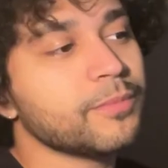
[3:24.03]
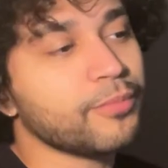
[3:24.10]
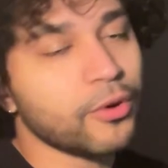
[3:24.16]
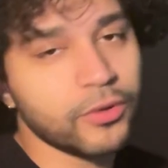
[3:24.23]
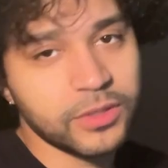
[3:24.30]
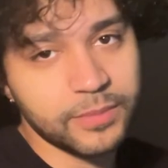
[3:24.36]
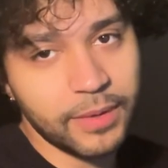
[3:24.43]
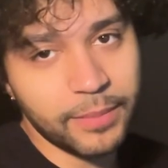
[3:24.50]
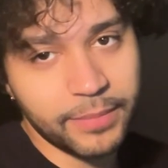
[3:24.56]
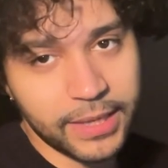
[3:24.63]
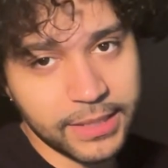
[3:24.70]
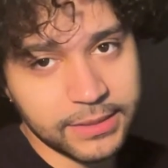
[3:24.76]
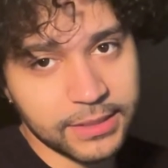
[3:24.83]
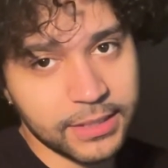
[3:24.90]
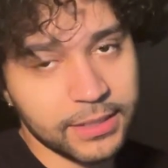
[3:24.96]
approached by
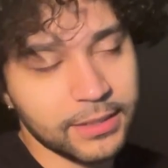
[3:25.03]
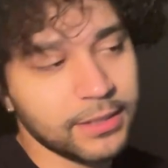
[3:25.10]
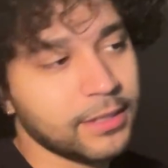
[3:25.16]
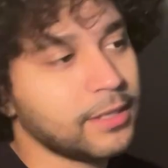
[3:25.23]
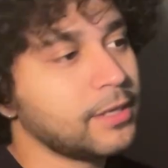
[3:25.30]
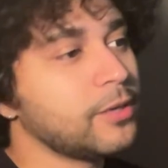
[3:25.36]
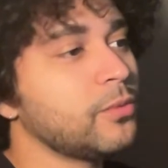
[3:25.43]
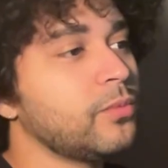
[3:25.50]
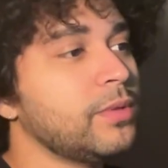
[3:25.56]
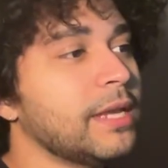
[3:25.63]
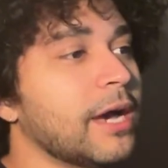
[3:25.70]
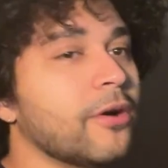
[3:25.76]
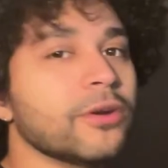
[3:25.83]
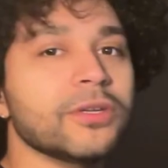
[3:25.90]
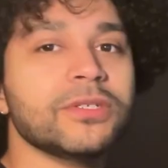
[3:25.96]
Meyza. We
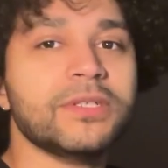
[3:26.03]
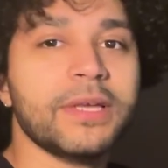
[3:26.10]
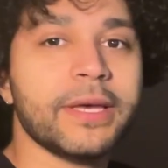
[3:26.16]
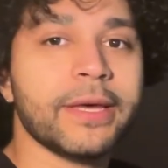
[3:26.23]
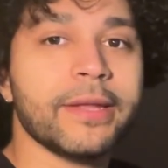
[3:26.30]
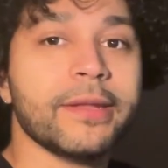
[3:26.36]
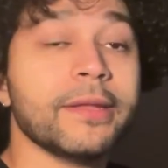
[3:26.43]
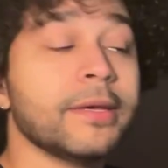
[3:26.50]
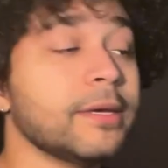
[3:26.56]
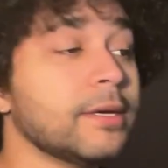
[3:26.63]
now understand,